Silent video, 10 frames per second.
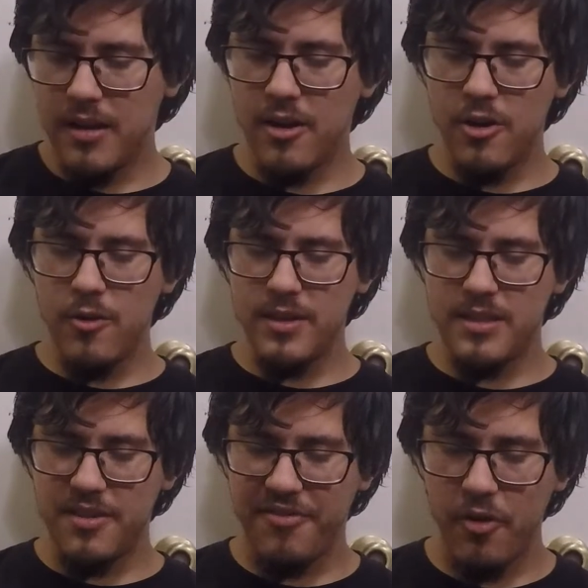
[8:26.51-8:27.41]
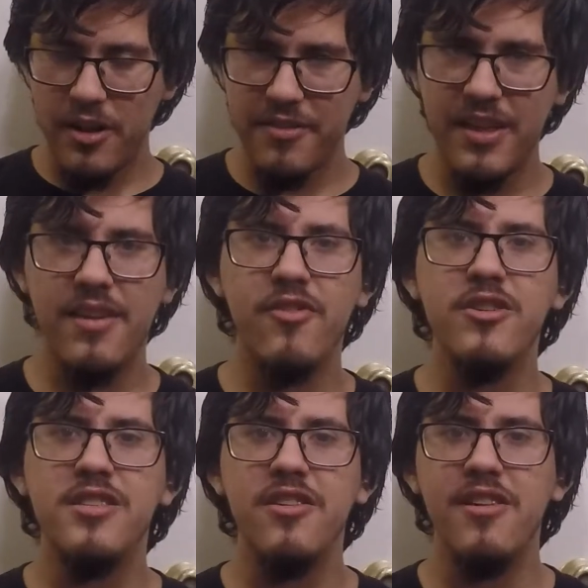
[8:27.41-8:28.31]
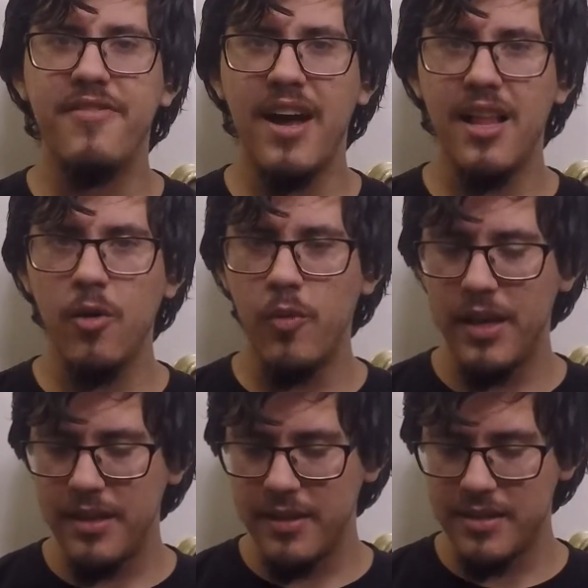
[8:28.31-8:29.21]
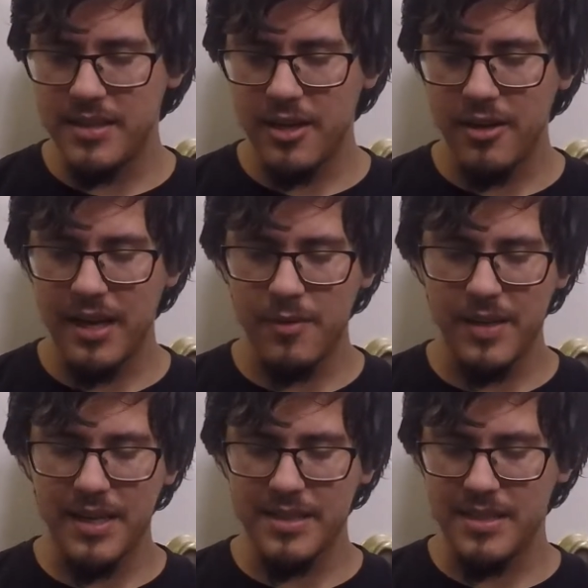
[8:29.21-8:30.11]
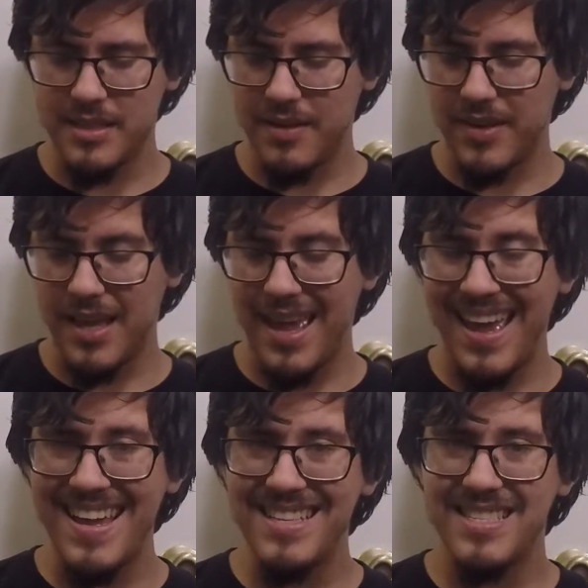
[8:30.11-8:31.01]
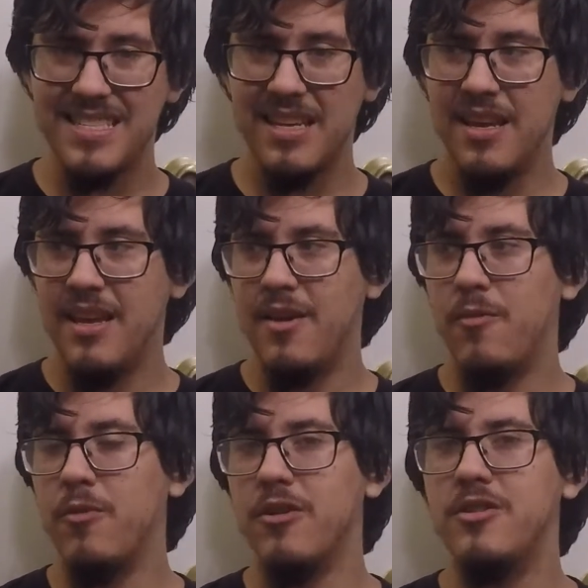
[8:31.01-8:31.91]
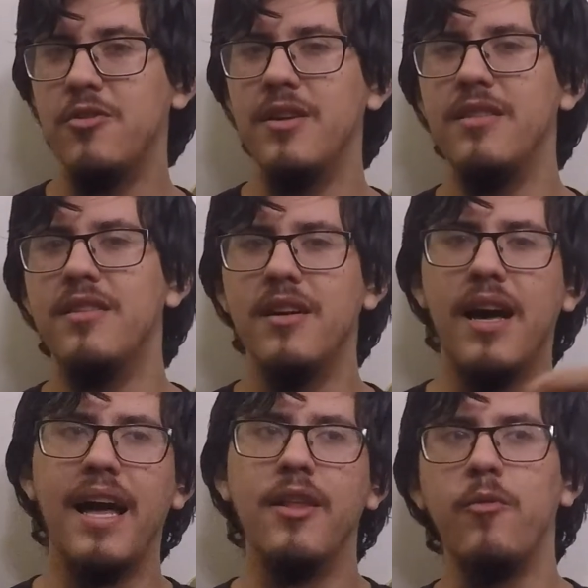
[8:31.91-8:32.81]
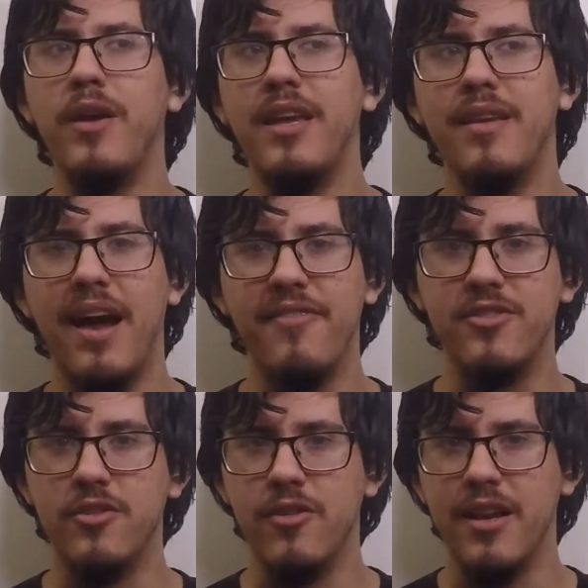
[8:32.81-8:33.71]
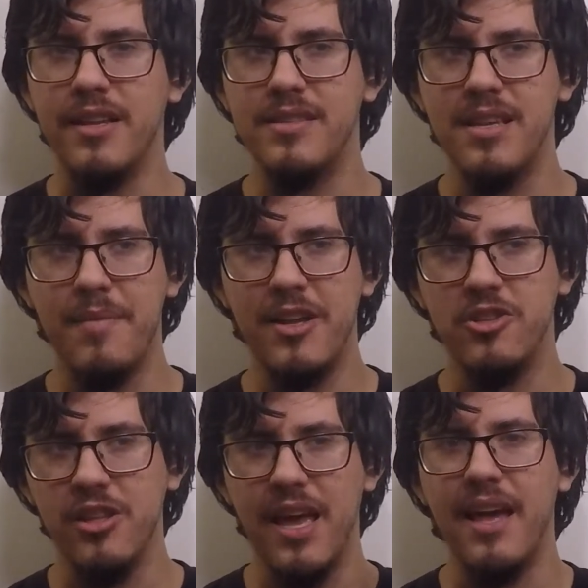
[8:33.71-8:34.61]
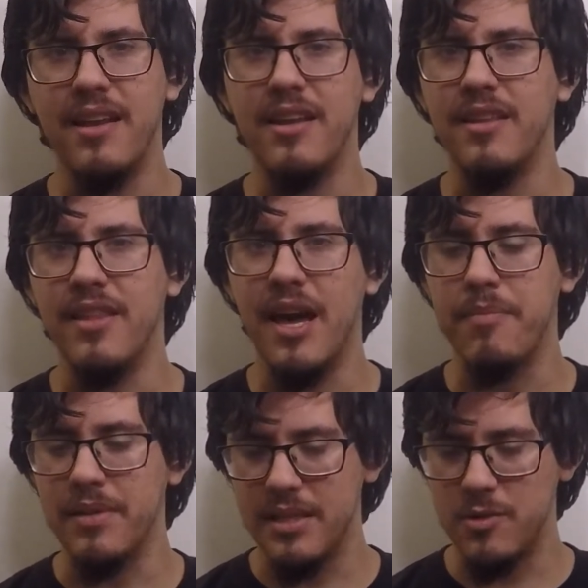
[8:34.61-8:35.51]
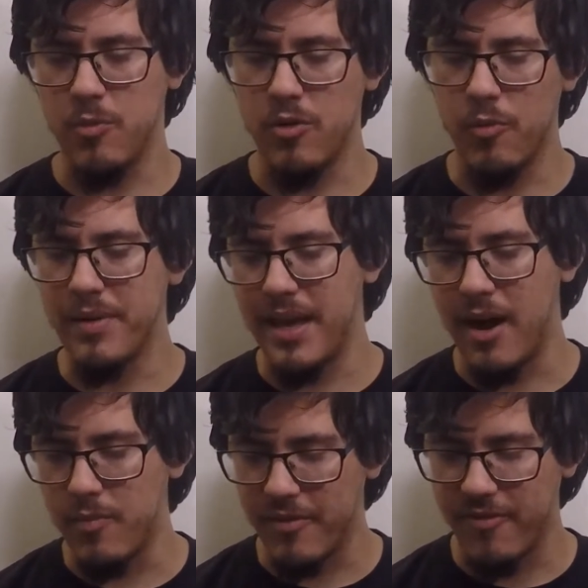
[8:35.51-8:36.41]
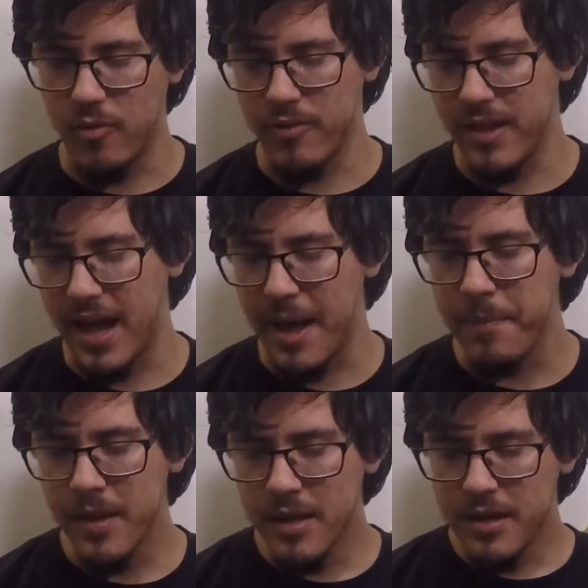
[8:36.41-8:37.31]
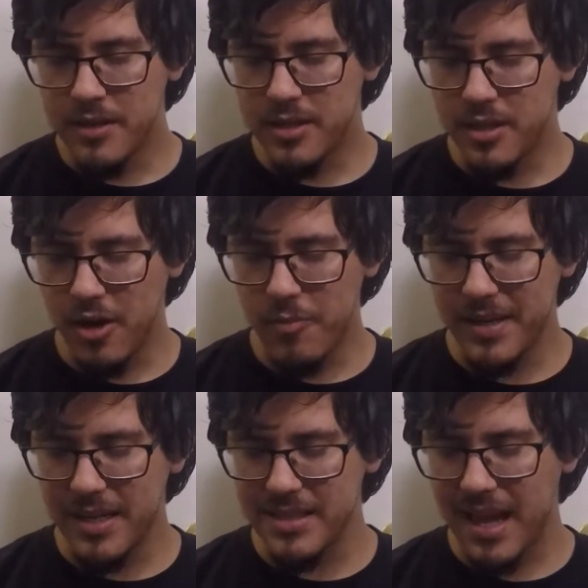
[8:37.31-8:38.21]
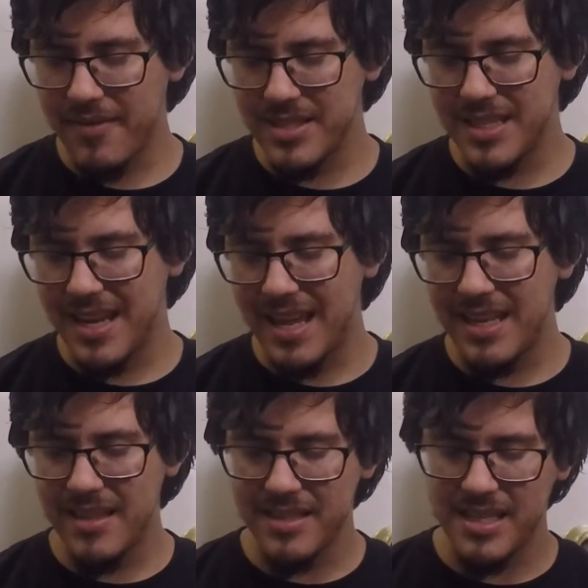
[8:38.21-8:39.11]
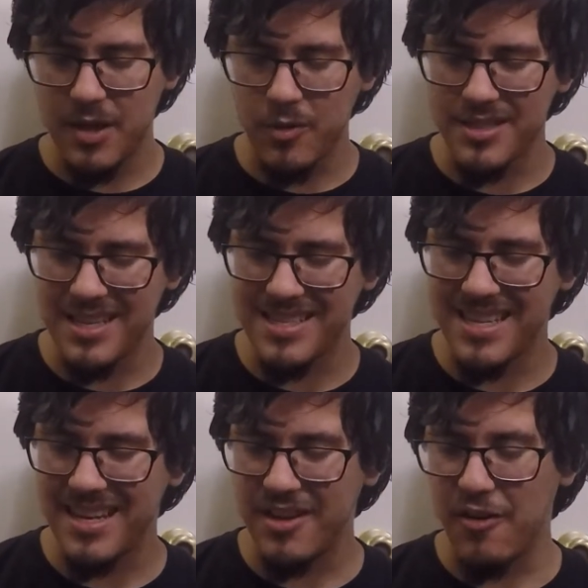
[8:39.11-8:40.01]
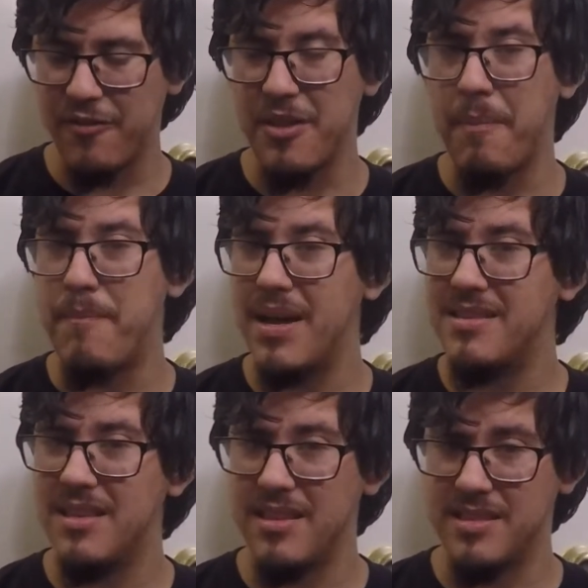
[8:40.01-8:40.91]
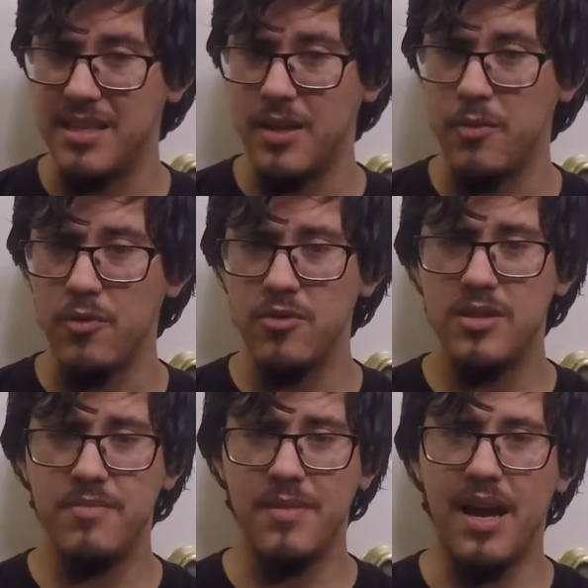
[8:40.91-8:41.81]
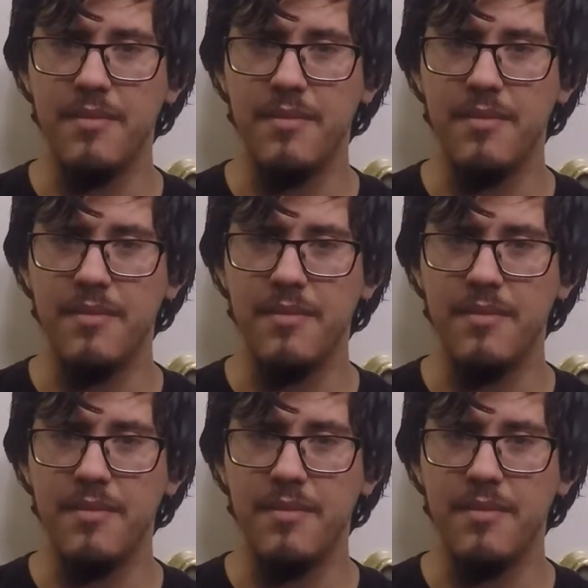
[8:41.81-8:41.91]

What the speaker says: Oh, it's the 40th anniversary of Halloween this year, Halloween 1978. We're doing the Halloween after credits. I'm actually editing that, but this one will be out before that. So, because I haven't seen any of the sequels, I decided to go for the best of the sequels,